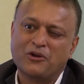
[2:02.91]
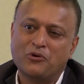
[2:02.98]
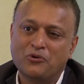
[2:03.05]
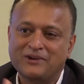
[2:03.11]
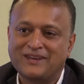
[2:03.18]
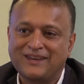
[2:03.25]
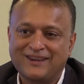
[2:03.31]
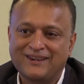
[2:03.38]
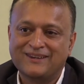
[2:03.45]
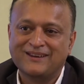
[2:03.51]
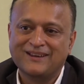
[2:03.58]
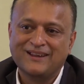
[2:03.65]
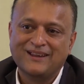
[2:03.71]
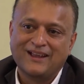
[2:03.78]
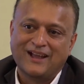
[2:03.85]
they all
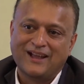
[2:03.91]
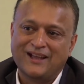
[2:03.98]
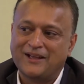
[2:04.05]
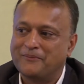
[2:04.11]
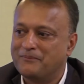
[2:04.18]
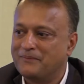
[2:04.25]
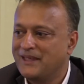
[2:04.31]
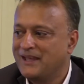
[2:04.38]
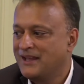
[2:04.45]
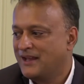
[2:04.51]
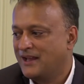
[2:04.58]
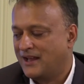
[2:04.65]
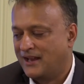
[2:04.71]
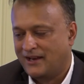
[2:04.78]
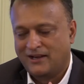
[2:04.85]
need
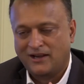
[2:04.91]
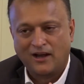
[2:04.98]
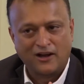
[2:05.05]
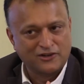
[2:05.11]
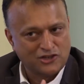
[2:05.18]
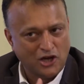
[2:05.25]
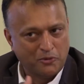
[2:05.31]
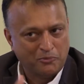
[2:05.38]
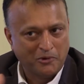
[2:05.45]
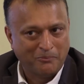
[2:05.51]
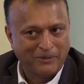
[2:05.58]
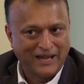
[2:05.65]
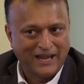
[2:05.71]
large open